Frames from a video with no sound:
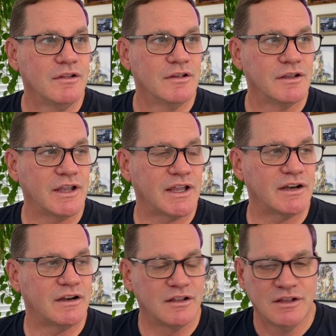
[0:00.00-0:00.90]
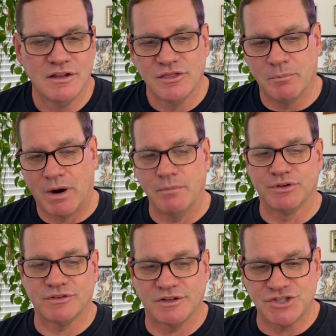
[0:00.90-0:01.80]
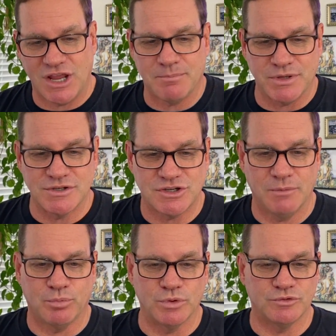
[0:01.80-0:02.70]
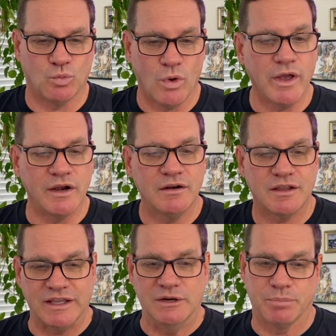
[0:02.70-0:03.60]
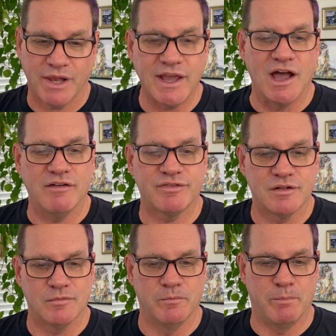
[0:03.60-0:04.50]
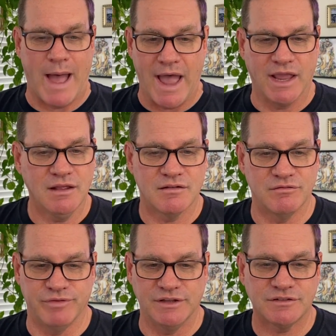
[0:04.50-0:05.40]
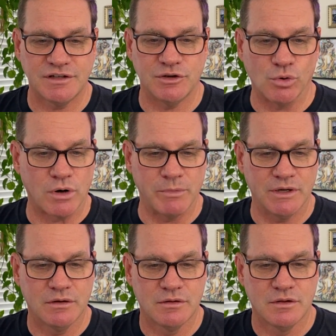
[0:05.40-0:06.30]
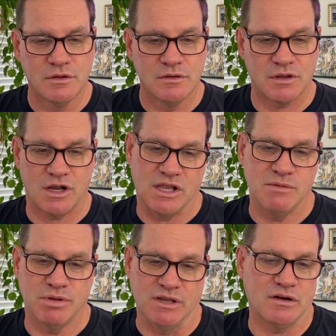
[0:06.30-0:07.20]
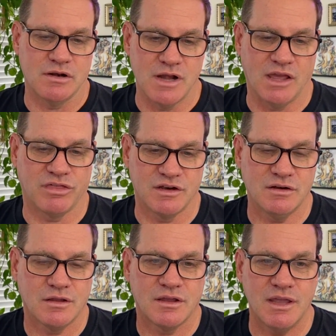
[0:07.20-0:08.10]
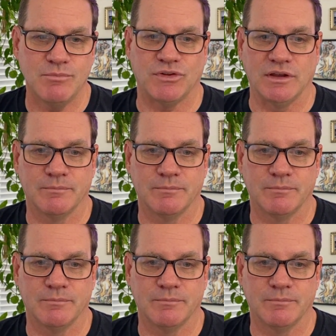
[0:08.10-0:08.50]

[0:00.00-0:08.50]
and the Barbasol Championship was won in a playoff by Vincent Norrman, and he beat Nathan Kimsey.